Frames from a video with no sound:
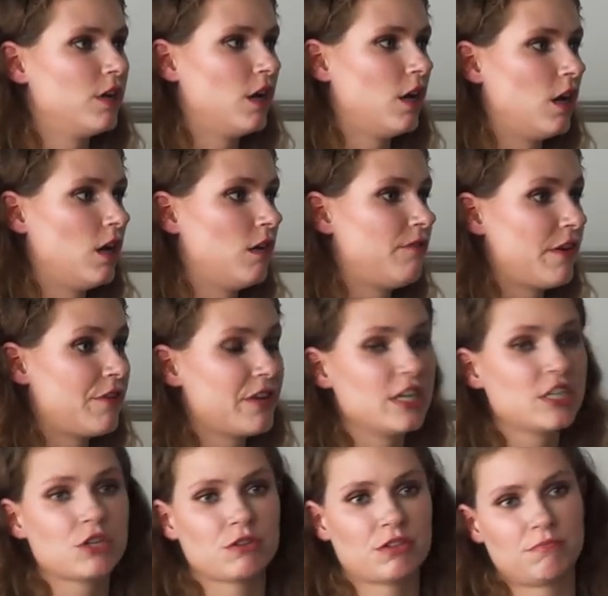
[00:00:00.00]
uh,
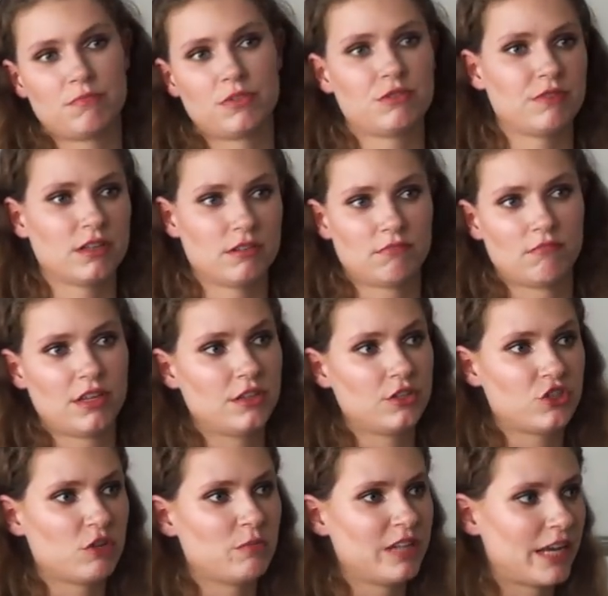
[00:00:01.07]
variations between in the
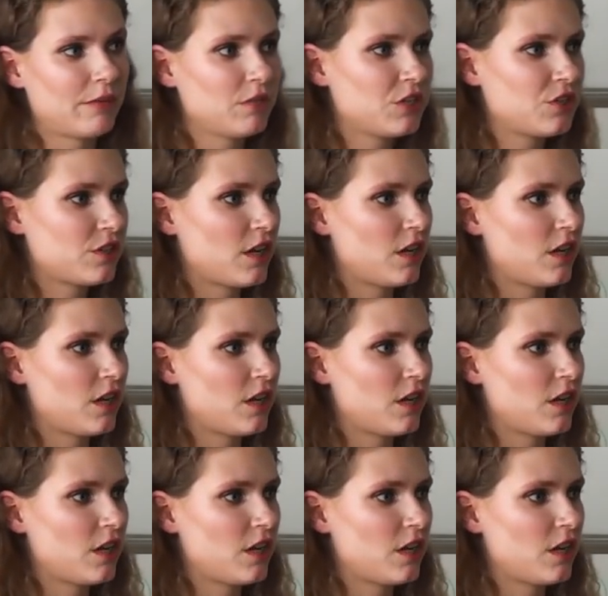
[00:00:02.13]
German language.